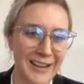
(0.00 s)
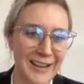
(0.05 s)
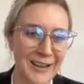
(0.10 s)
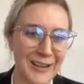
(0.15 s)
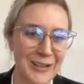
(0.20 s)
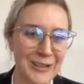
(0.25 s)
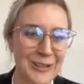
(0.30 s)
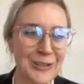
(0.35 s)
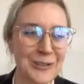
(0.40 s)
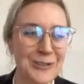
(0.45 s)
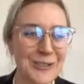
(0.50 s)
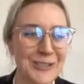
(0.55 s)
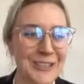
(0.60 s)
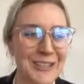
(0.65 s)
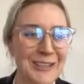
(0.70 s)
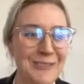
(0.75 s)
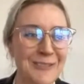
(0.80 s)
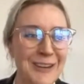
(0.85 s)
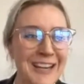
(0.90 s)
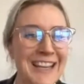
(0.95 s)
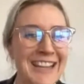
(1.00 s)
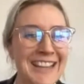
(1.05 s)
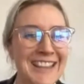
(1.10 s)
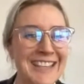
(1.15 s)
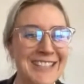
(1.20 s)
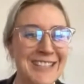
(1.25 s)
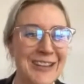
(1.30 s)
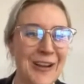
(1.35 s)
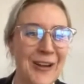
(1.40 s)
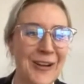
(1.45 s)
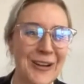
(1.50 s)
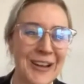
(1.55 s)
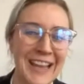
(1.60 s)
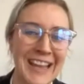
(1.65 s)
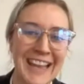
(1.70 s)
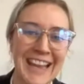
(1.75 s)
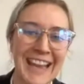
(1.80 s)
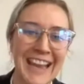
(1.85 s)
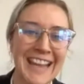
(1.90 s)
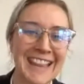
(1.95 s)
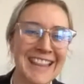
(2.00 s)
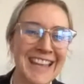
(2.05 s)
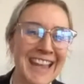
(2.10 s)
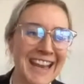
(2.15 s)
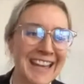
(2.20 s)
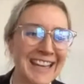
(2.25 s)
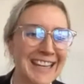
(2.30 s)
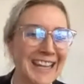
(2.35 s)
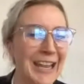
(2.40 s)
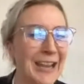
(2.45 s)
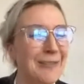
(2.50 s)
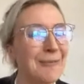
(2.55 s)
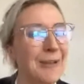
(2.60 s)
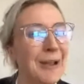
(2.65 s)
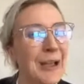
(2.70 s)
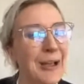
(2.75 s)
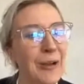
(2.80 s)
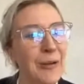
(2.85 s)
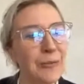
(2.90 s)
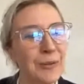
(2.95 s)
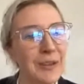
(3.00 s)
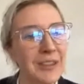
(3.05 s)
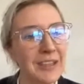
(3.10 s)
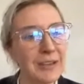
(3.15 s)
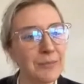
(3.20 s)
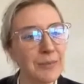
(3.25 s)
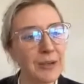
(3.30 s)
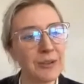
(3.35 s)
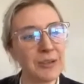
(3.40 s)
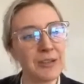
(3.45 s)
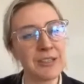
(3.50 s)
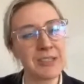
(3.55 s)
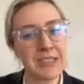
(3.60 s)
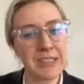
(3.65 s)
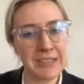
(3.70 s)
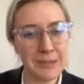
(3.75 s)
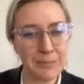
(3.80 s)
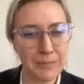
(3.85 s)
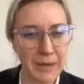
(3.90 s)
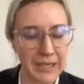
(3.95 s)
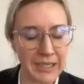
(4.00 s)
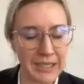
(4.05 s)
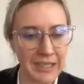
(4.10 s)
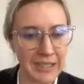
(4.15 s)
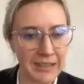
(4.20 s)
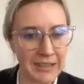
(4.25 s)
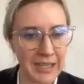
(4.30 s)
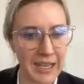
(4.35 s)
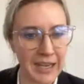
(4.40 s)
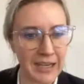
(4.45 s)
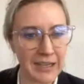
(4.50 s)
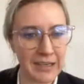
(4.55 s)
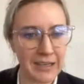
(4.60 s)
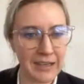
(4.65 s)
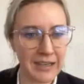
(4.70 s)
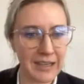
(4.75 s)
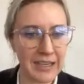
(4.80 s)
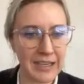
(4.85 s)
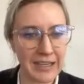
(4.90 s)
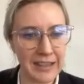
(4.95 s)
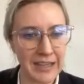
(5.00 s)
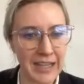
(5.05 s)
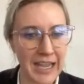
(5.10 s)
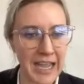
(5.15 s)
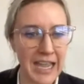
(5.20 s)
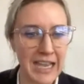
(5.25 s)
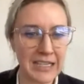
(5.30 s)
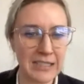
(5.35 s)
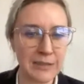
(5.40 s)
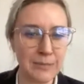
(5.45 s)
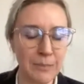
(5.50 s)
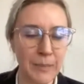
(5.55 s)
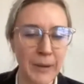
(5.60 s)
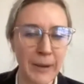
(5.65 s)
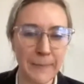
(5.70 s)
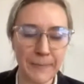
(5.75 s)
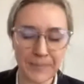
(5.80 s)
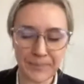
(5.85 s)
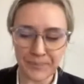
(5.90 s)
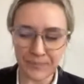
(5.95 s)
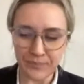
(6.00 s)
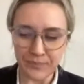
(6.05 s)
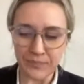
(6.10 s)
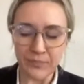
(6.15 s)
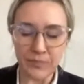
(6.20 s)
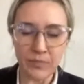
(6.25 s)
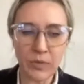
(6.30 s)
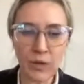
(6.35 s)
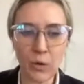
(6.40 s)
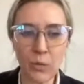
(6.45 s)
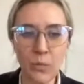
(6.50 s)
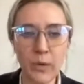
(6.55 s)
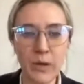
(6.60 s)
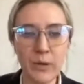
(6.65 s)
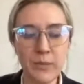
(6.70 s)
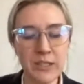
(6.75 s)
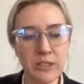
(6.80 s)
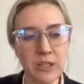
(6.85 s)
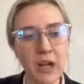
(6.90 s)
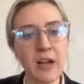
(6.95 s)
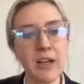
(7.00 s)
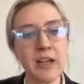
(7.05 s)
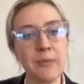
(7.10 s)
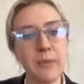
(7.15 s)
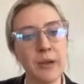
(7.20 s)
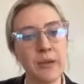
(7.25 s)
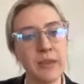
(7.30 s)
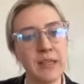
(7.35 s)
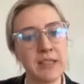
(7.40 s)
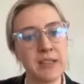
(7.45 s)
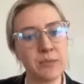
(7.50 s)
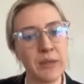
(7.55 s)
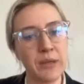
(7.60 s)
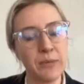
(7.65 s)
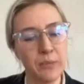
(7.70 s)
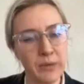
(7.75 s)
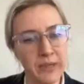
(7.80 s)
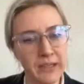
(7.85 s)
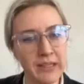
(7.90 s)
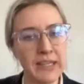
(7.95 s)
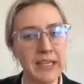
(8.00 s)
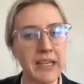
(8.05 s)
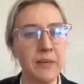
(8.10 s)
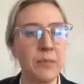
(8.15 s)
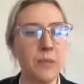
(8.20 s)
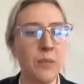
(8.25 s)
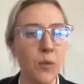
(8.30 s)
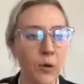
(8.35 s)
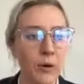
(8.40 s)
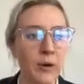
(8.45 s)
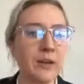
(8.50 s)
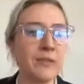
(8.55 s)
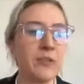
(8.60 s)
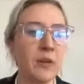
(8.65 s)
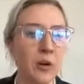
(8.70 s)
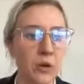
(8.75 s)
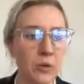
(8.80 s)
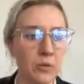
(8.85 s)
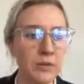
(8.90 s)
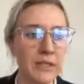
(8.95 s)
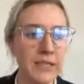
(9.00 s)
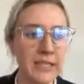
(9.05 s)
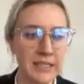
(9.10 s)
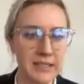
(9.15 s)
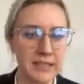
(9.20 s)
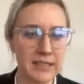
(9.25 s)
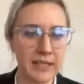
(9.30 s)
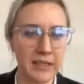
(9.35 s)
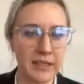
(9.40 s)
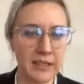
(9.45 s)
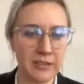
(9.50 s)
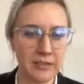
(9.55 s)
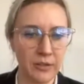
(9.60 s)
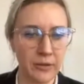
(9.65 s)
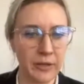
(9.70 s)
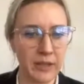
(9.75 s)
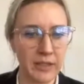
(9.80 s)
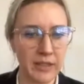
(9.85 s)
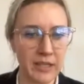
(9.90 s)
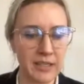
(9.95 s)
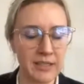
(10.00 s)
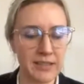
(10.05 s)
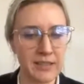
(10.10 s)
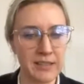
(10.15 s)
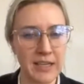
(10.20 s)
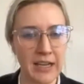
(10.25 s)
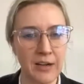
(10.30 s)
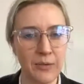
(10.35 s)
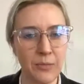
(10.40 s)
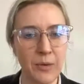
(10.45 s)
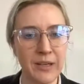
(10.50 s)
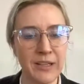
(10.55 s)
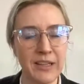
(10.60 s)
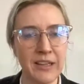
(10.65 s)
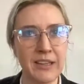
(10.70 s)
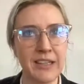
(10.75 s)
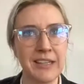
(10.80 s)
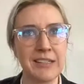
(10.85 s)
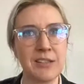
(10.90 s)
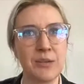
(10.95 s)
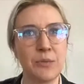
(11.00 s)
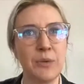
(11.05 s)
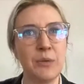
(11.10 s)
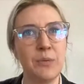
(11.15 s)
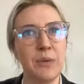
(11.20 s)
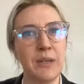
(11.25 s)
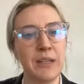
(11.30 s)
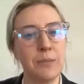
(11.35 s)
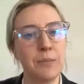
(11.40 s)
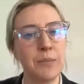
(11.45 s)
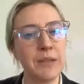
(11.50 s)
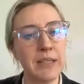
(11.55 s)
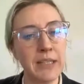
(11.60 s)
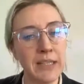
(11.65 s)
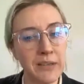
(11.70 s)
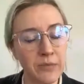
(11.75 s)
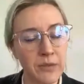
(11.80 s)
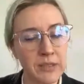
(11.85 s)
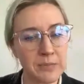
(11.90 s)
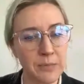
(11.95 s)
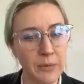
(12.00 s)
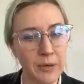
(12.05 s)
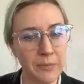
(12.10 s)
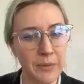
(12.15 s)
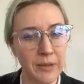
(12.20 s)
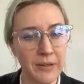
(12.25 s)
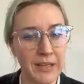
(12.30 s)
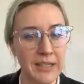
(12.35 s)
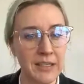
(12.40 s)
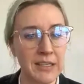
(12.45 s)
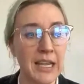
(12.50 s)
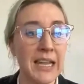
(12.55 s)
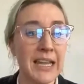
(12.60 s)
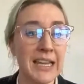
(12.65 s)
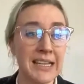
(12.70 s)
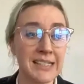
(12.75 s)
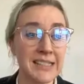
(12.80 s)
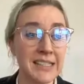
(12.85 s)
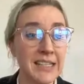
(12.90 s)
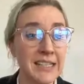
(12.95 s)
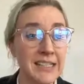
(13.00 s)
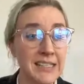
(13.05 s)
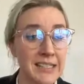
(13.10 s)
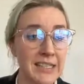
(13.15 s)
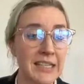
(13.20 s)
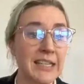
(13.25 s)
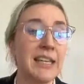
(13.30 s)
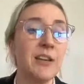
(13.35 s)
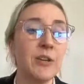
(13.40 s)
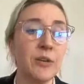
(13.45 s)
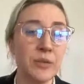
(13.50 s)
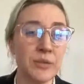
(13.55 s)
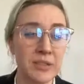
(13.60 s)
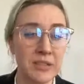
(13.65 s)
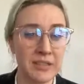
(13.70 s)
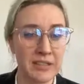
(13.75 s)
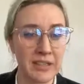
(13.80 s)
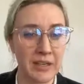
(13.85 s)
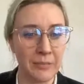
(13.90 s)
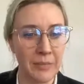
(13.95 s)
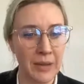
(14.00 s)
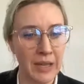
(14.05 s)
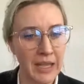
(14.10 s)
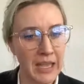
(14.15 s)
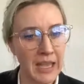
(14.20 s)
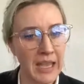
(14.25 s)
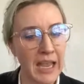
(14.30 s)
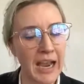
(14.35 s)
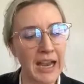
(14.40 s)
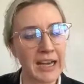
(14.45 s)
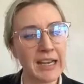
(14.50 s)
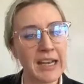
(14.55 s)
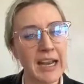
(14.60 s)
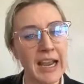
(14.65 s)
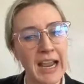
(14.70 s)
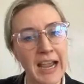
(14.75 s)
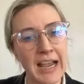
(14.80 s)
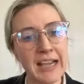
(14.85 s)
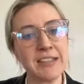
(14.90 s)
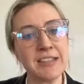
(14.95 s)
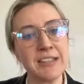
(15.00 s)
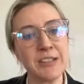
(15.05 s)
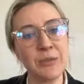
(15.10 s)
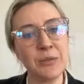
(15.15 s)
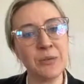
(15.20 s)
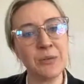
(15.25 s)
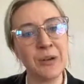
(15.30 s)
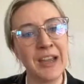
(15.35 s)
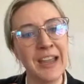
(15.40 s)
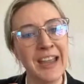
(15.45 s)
usually running the show in the end game. Within builders, it's money in the end. But when we talk about this, we really get more of a holistic look at this. And one of the things that we really believe with smart building is it is an ecosystem, and it has to